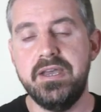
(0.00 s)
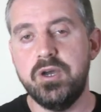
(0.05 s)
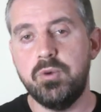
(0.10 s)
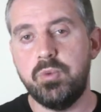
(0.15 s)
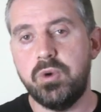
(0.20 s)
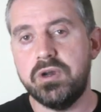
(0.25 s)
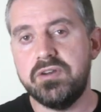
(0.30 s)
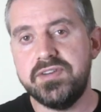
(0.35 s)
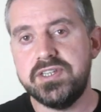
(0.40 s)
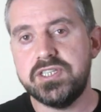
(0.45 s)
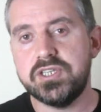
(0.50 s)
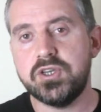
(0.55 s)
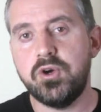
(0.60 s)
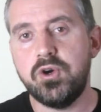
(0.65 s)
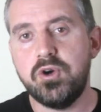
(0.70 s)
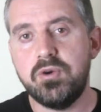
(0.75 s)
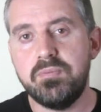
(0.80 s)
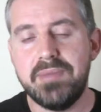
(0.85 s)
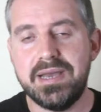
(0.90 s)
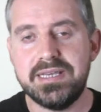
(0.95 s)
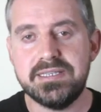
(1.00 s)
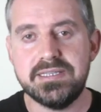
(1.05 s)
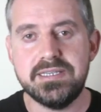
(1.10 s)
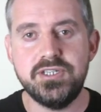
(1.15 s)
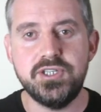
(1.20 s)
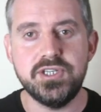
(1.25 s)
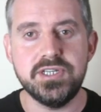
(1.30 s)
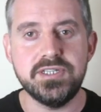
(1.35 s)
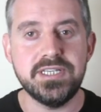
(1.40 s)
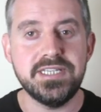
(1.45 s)
One of its core
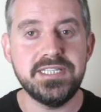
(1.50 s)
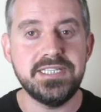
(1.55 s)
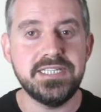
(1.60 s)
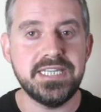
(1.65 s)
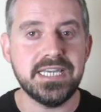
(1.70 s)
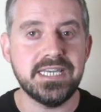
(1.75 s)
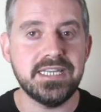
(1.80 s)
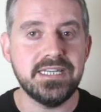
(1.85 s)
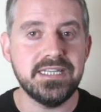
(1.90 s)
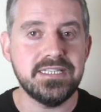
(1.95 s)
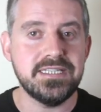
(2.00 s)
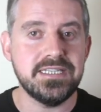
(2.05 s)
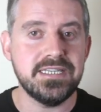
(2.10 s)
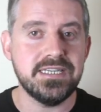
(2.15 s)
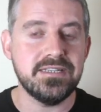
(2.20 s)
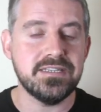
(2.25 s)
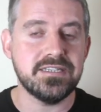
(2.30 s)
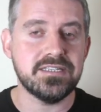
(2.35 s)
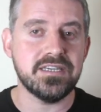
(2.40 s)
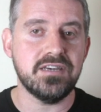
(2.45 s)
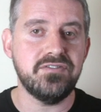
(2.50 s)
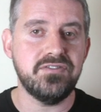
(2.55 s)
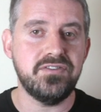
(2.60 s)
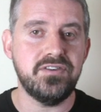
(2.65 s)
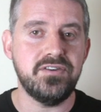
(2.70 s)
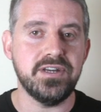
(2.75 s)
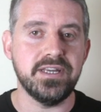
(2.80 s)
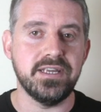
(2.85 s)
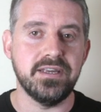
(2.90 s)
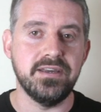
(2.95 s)
messages is dignity in
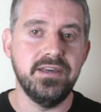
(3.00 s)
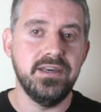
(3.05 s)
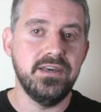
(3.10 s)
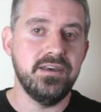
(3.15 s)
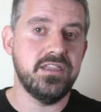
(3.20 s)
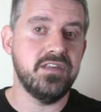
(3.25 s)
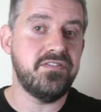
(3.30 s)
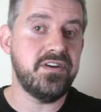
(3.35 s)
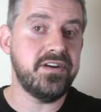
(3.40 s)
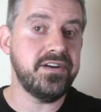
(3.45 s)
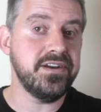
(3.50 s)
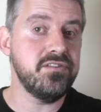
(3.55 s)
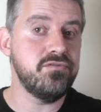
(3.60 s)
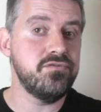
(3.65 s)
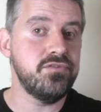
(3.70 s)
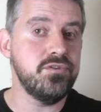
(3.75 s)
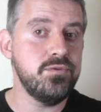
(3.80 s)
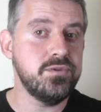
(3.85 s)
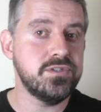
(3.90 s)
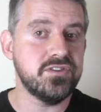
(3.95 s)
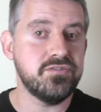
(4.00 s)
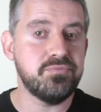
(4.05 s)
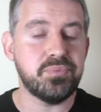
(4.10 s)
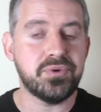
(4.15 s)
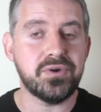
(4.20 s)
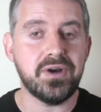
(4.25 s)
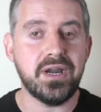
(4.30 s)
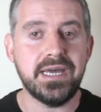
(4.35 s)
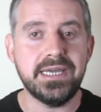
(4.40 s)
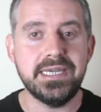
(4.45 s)
suffering, the very root of
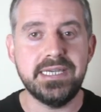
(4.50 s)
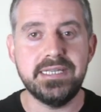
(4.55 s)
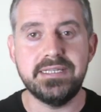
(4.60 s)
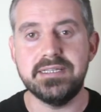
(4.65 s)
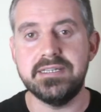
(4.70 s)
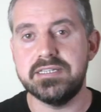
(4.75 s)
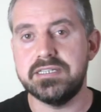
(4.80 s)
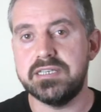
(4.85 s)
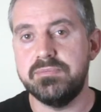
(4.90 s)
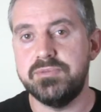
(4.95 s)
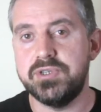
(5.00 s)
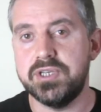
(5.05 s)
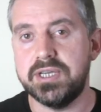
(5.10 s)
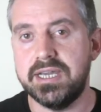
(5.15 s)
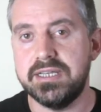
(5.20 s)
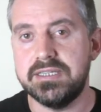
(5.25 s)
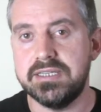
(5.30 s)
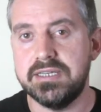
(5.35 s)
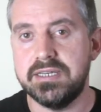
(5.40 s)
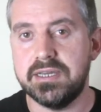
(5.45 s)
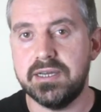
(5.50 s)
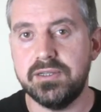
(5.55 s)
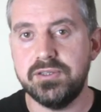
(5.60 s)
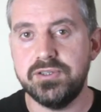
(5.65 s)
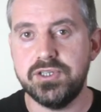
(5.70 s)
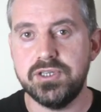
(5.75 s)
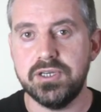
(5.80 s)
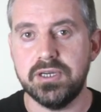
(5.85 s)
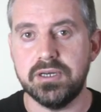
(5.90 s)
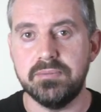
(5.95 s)
pride in a subjugated
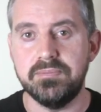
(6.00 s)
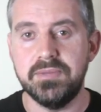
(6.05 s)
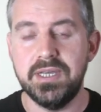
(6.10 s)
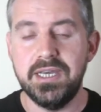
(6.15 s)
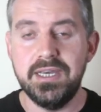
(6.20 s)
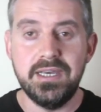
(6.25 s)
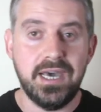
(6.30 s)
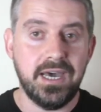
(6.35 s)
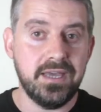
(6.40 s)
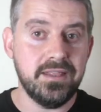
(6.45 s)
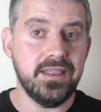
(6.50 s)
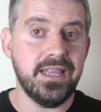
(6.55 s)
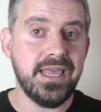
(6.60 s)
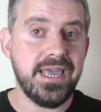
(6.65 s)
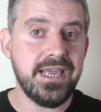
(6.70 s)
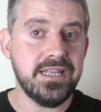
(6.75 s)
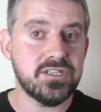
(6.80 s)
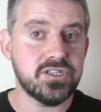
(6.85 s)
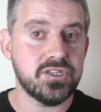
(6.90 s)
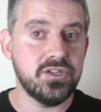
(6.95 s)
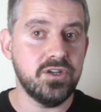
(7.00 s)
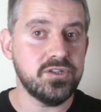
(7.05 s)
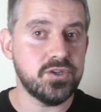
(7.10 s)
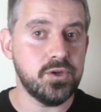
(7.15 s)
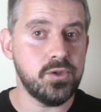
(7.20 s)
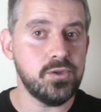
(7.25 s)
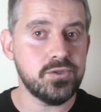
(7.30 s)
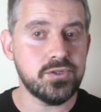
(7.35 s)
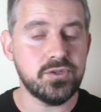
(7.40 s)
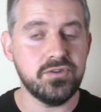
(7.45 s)
culture. And let's not
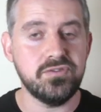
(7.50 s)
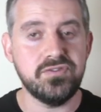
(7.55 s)
also